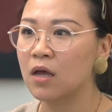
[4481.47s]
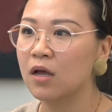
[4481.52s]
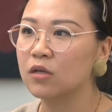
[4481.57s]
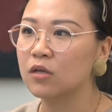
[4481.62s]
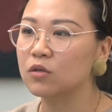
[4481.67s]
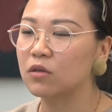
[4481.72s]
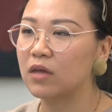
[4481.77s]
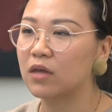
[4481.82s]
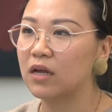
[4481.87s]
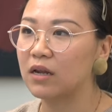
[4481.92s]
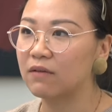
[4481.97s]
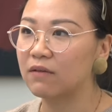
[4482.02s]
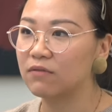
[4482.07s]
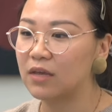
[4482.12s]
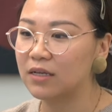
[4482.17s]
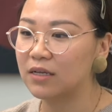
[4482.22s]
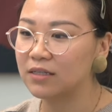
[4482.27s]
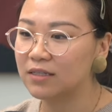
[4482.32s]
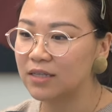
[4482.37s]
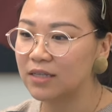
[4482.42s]
so that if
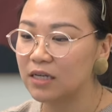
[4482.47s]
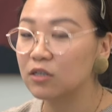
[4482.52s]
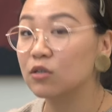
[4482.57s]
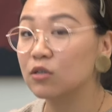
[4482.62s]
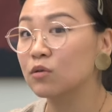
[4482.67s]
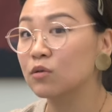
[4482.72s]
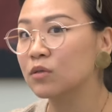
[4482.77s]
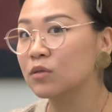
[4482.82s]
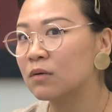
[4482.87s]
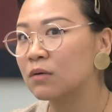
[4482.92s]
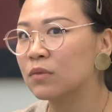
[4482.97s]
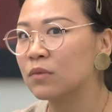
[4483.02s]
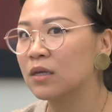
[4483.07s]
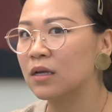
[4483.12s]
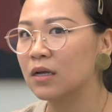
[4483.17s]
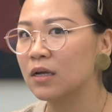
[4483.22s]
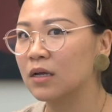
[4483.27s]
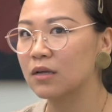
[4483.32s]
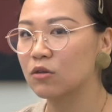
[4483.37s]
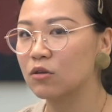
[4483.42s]
they send you
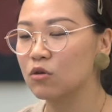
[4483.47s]
something,